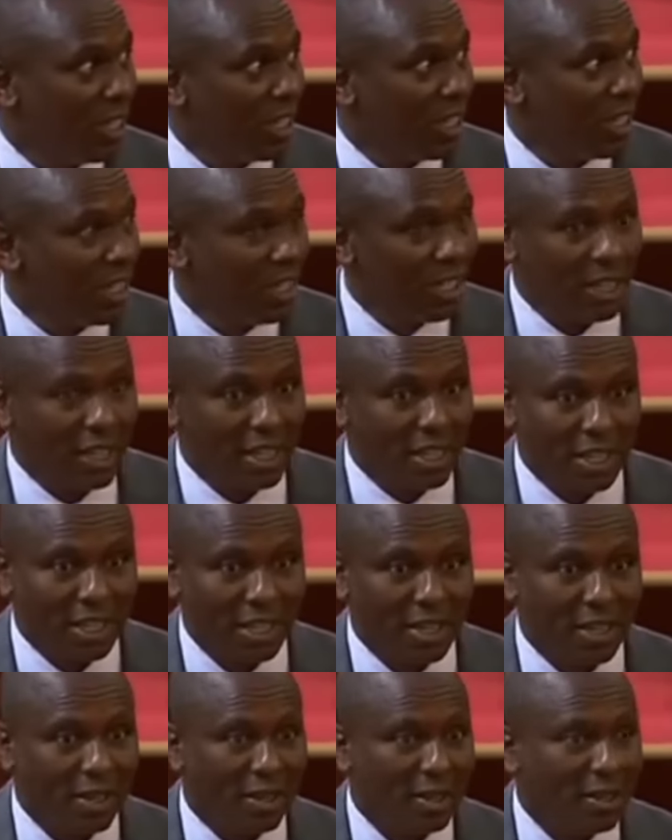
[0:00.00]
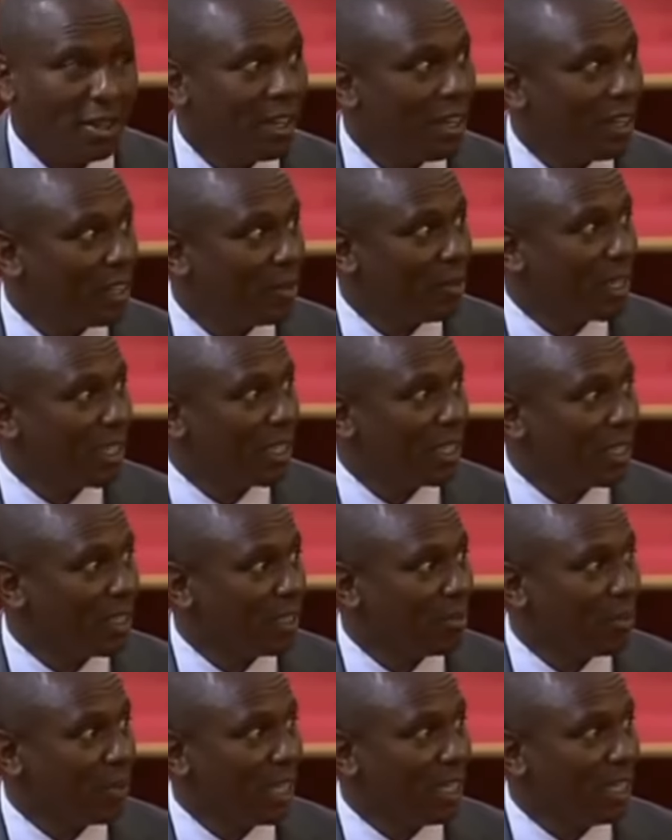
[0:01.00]
And as much
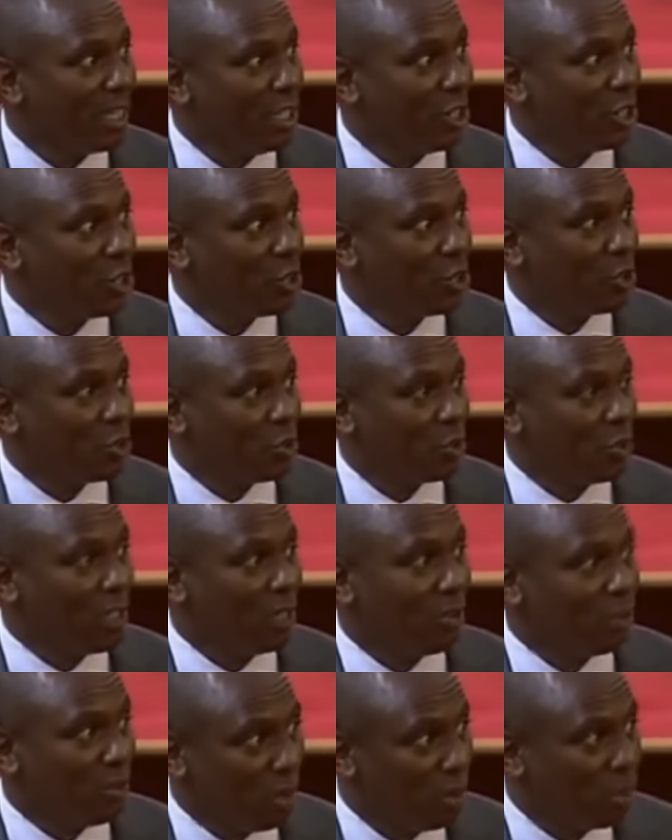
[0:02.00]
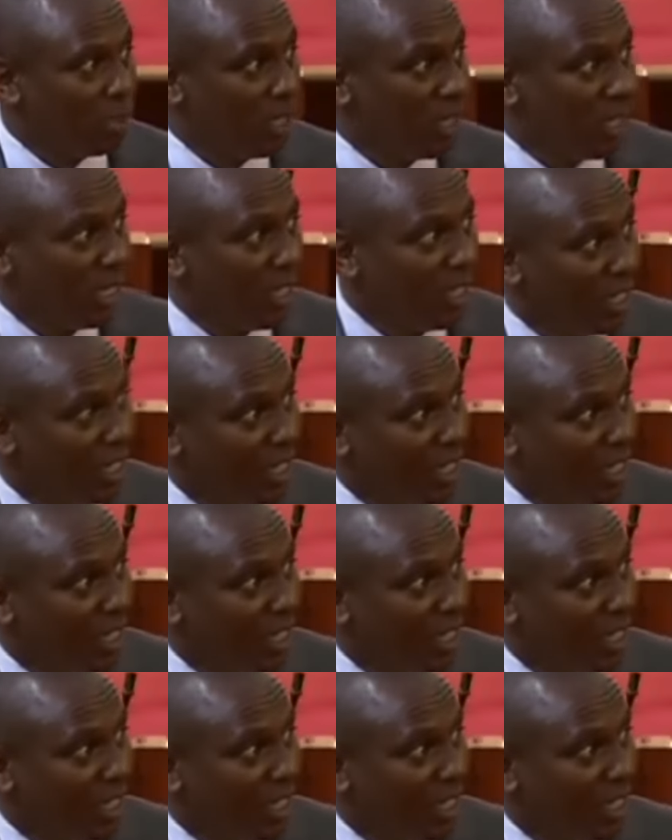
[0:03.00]
as Millie did not want to be informed,